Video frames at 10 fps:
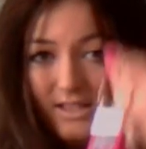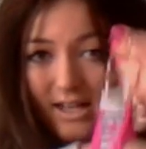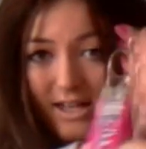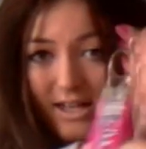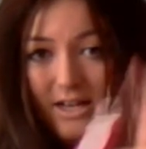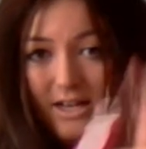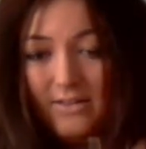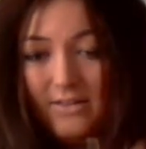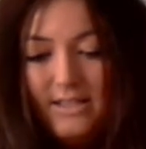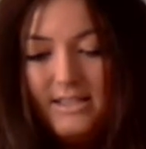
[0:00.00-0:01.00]
I love
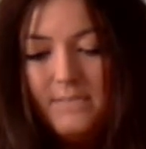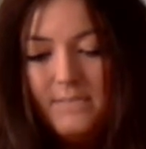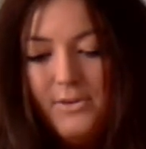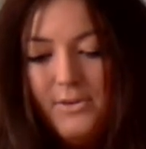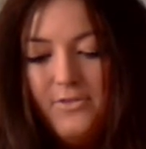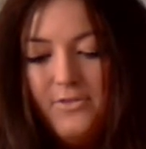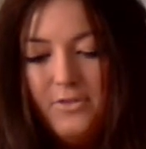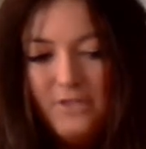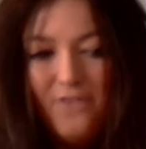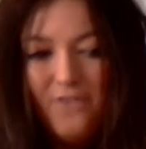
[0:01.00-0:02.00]
it. It's beautiful.
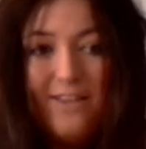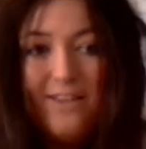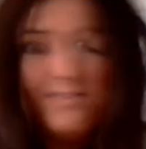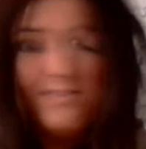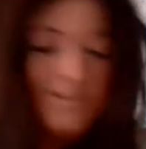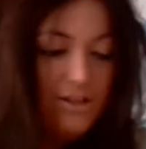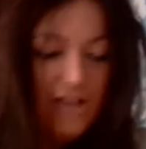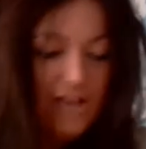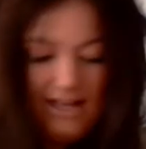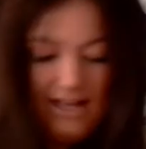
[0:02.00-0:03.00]
So thank you very much,
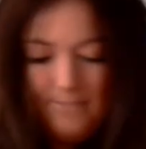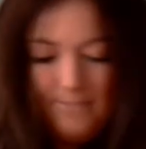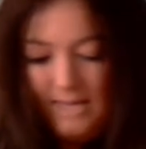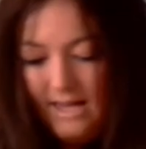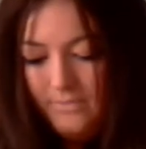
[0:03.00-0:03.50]
Elle and Blair.